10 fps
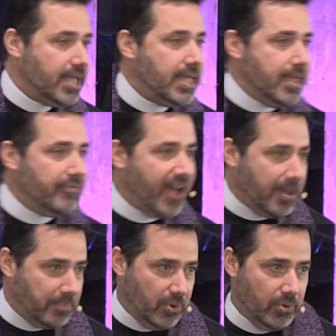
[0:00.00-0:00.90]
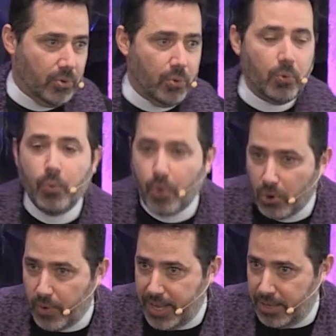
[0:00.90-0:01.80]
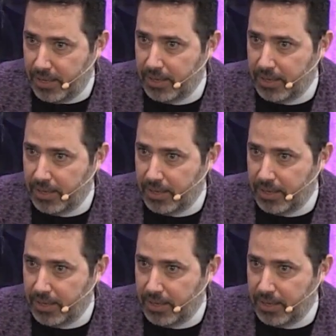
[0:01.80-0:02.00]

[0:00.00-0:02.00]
give up worry,